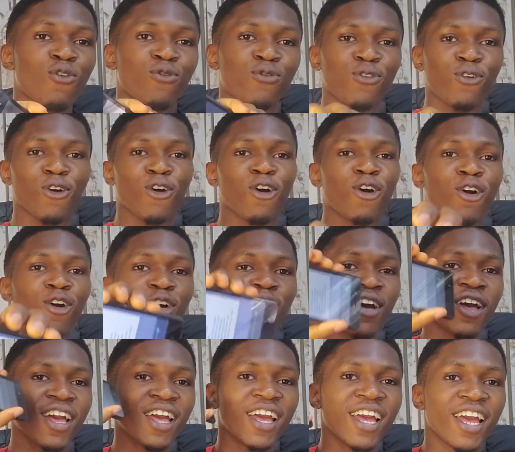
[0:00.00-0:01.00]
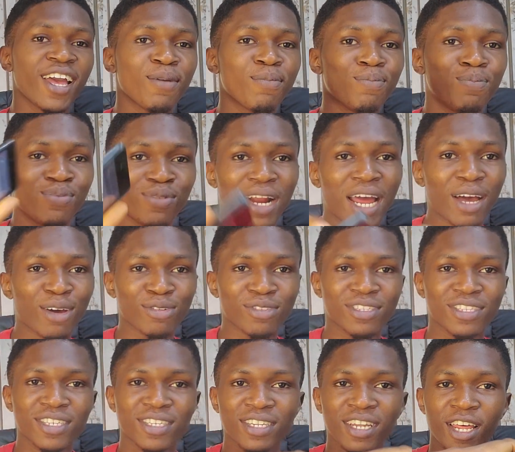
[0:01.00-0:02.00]
for
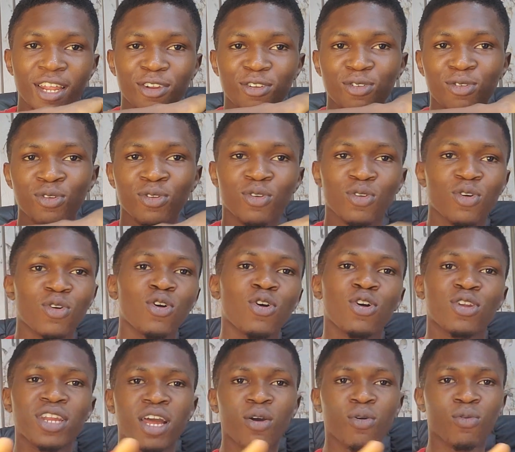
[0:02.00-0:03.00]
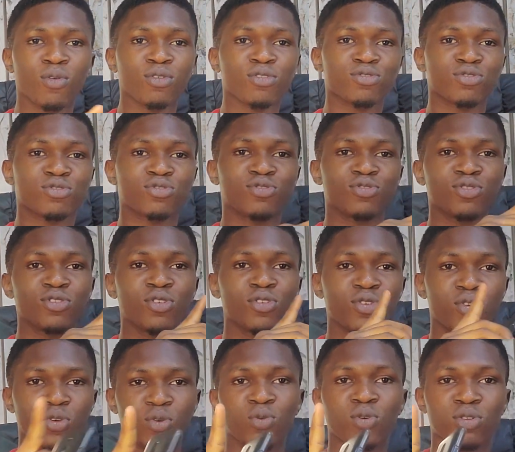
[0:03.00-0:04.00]
browsing and other ones
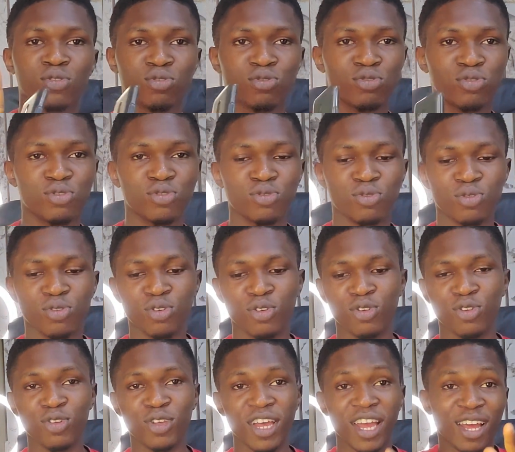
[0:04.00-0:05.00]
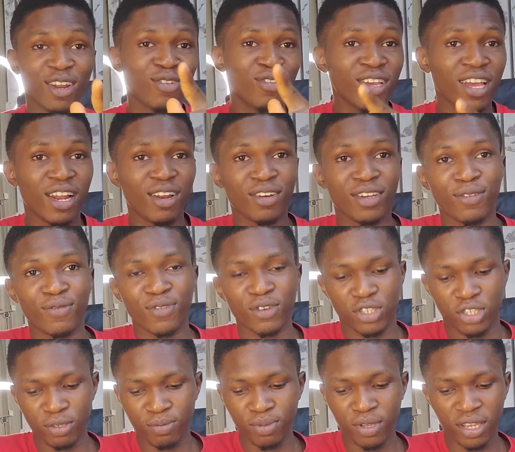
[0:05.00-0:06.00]
you want to do. I know you're looking for
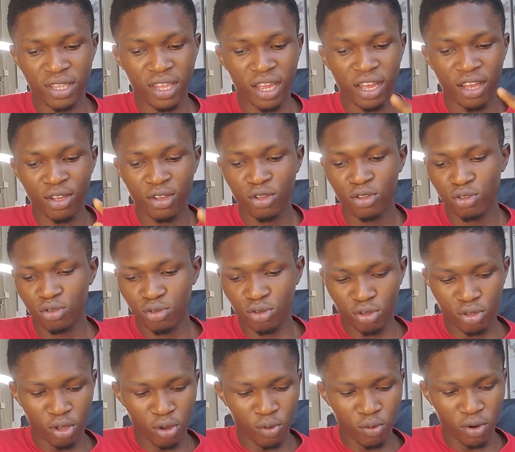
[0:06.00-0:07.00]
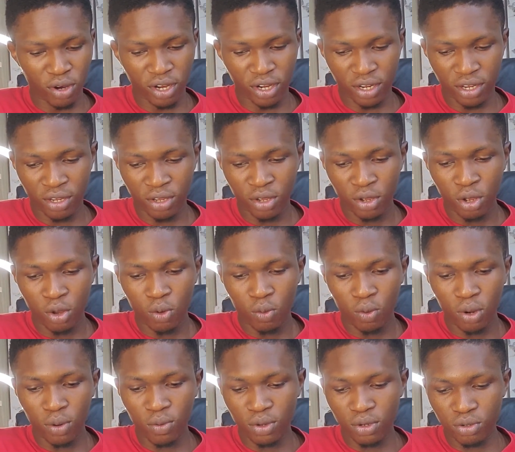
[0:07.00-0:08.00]
cheap data, so don't worry.
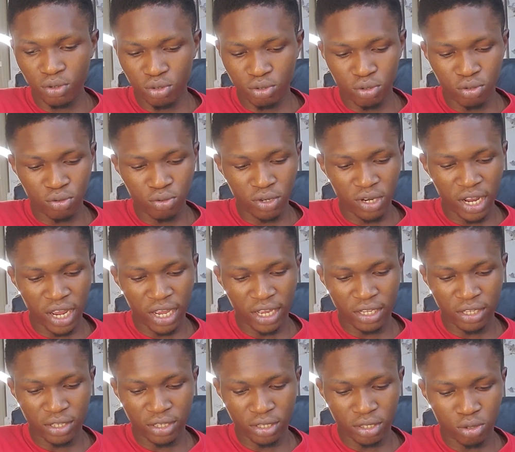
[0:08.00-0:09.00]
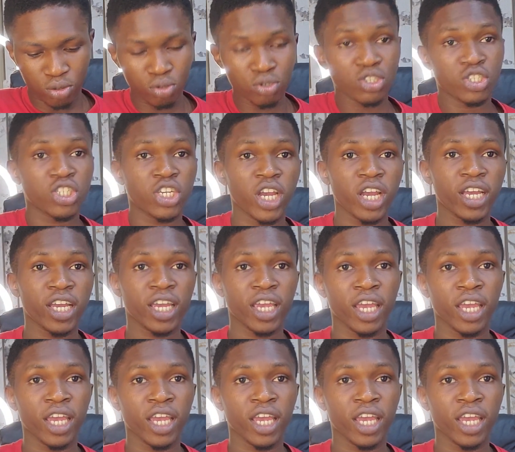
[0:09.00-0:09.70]
What we need to do now is to check